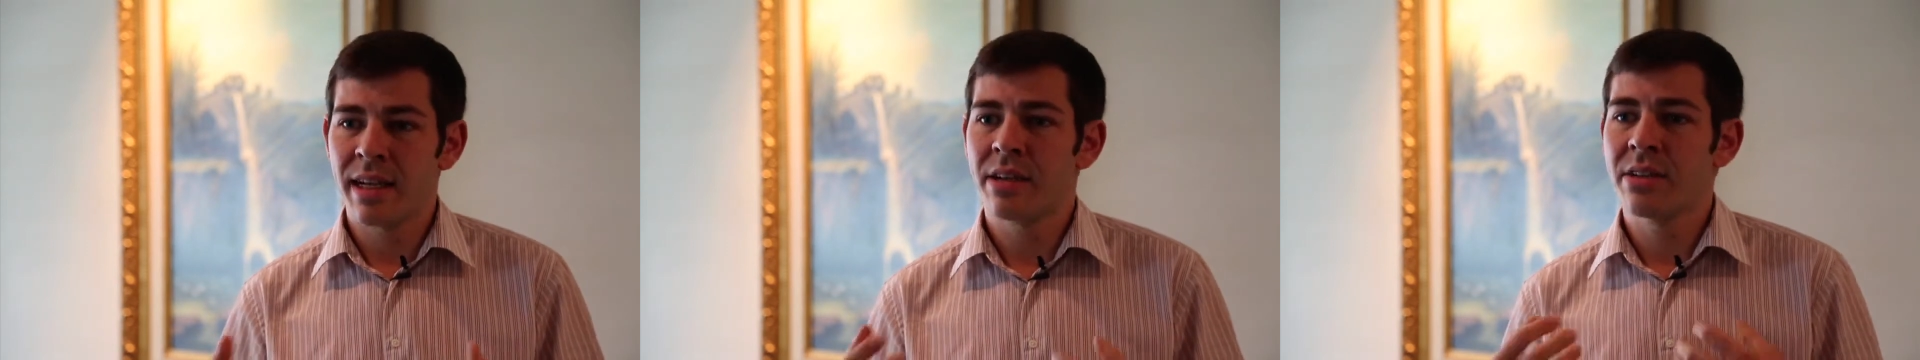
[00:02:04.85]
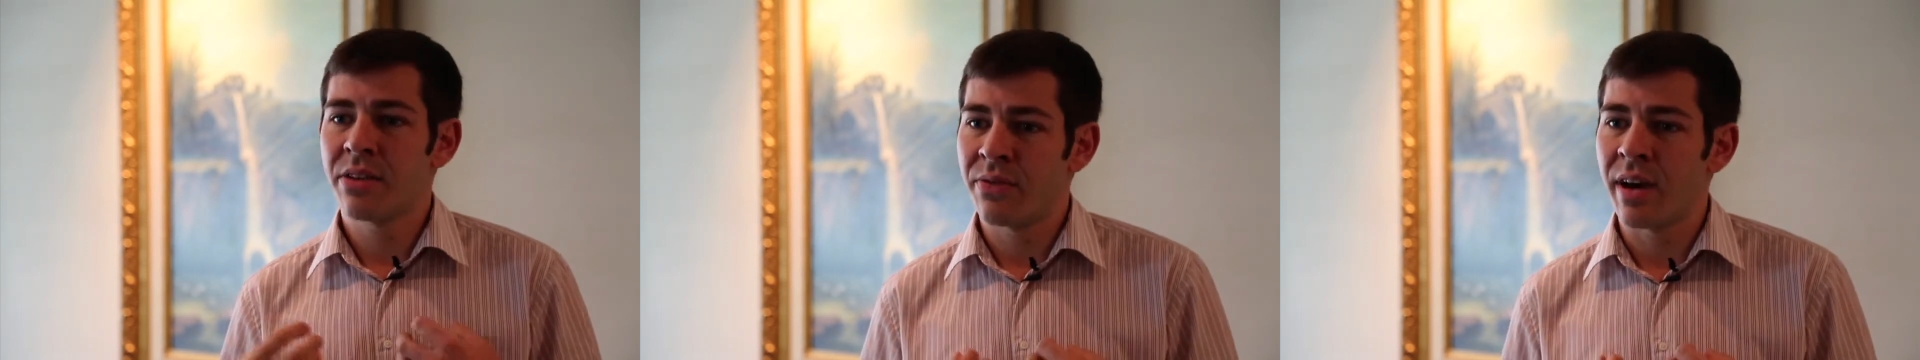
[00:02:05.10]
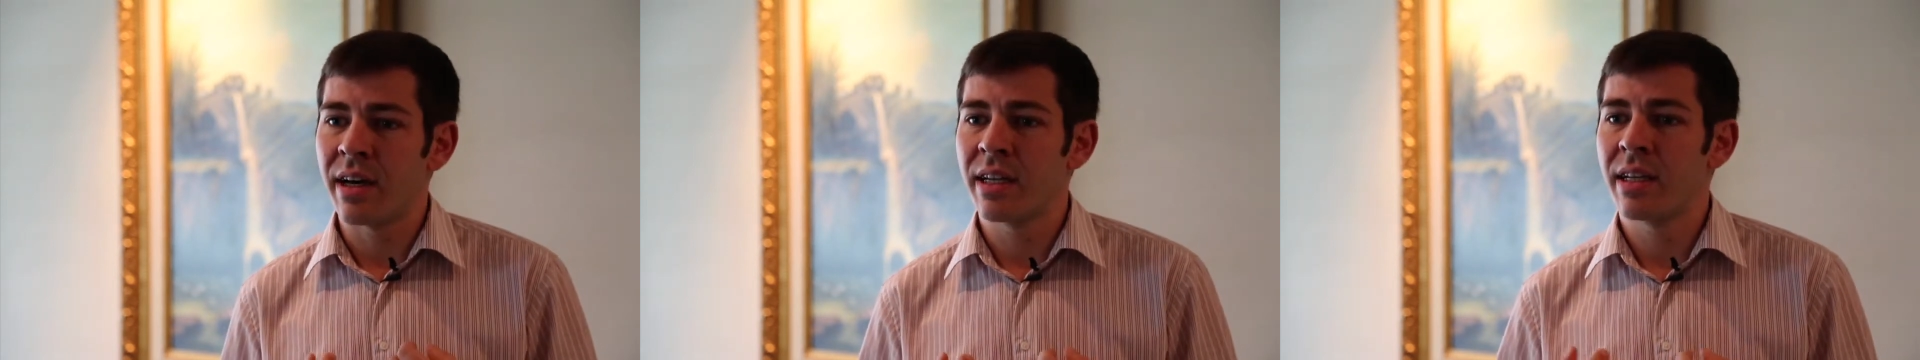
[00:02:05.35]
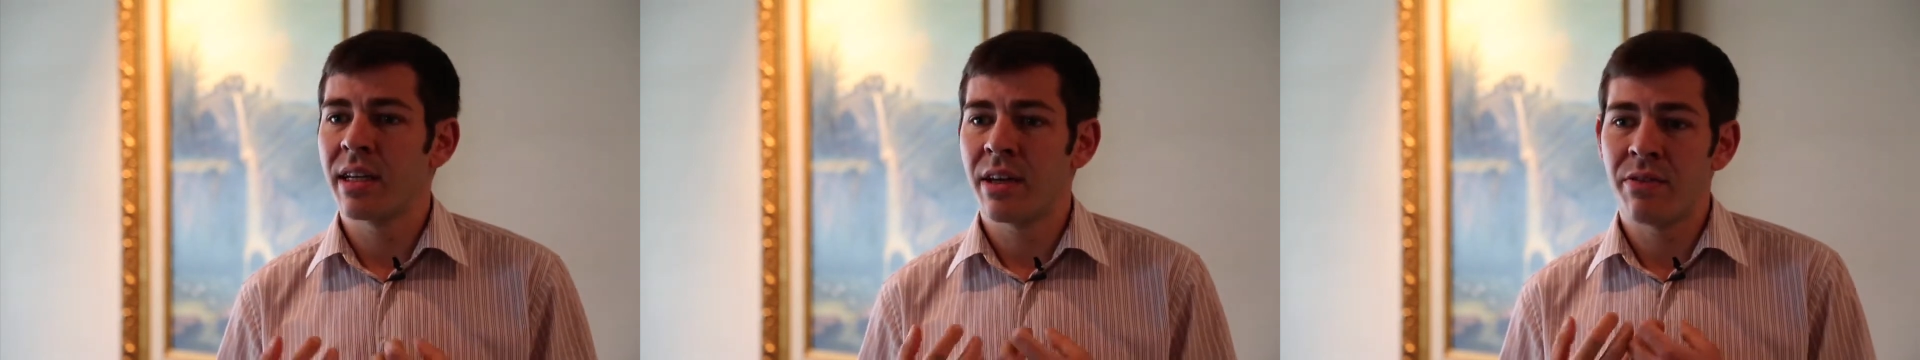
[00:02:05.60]
they're
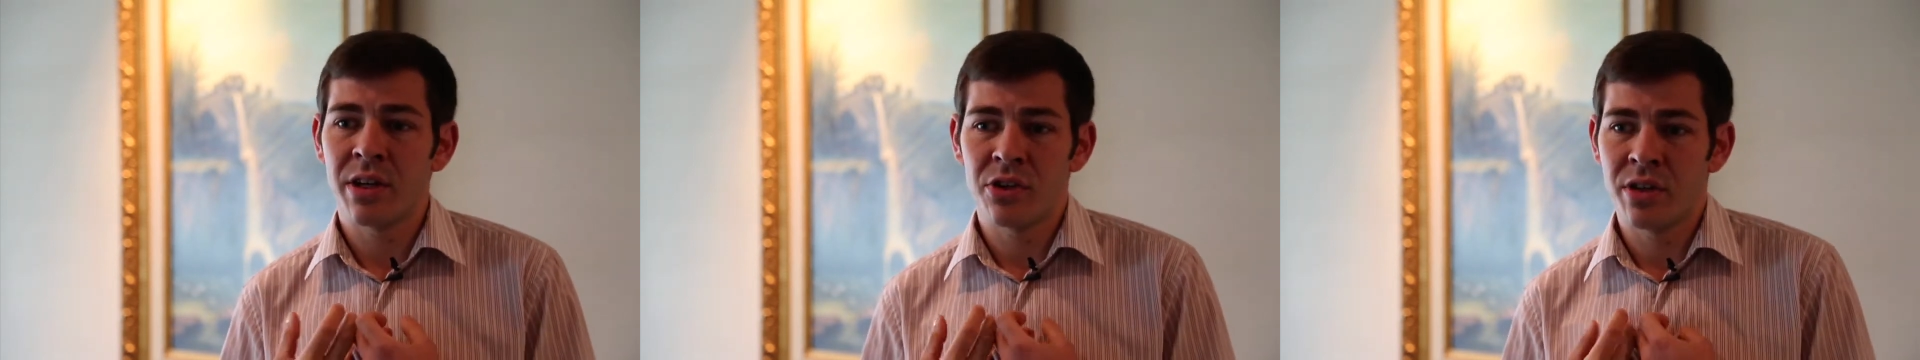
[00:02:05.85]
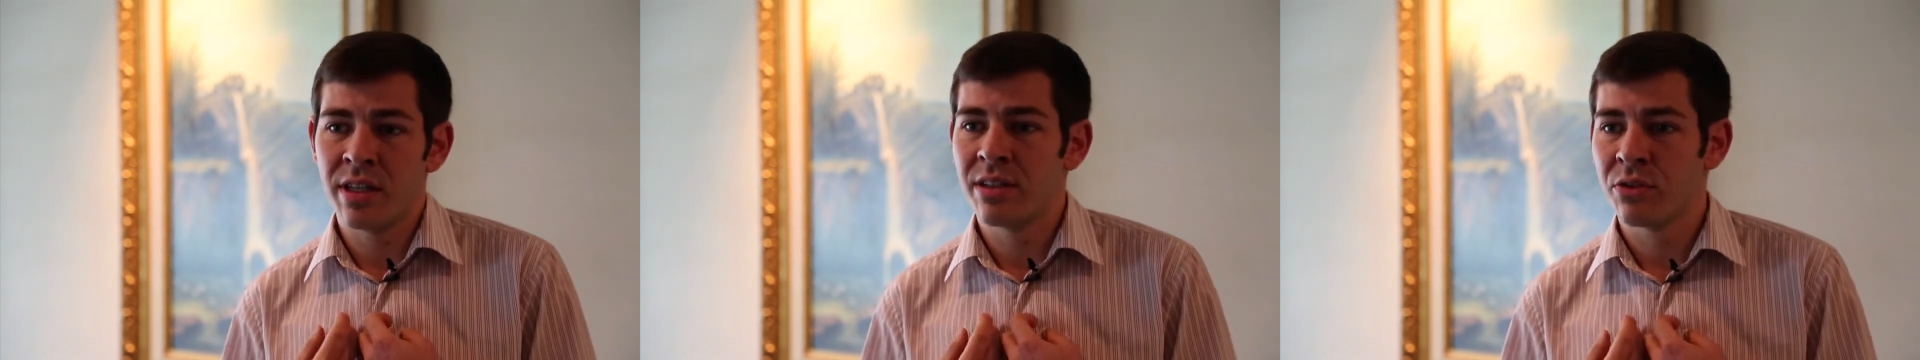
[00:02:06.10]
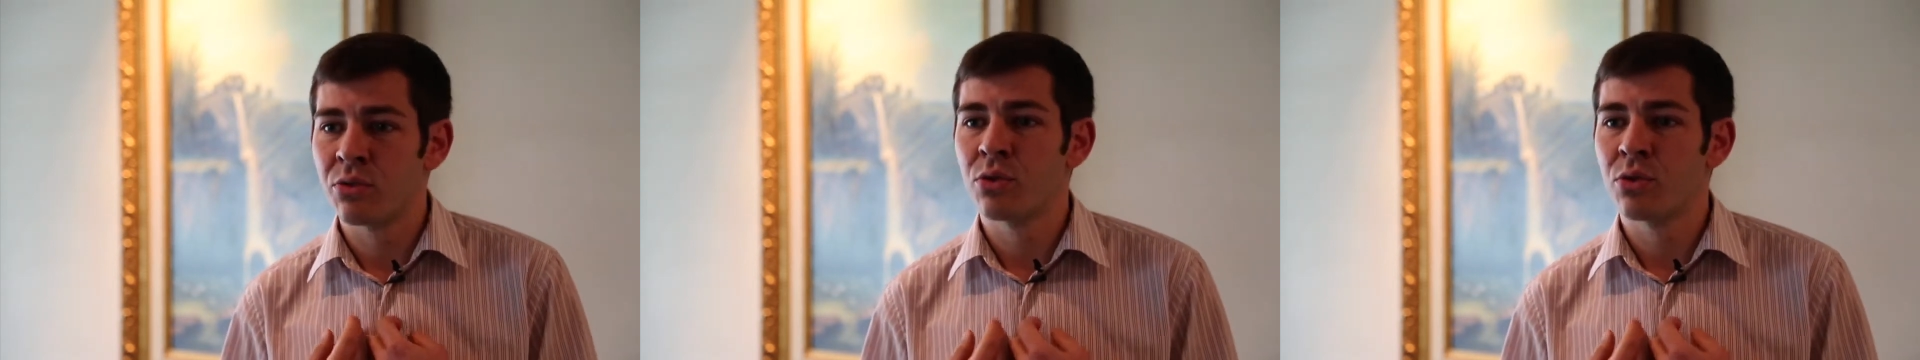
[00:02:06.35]
defining eventually the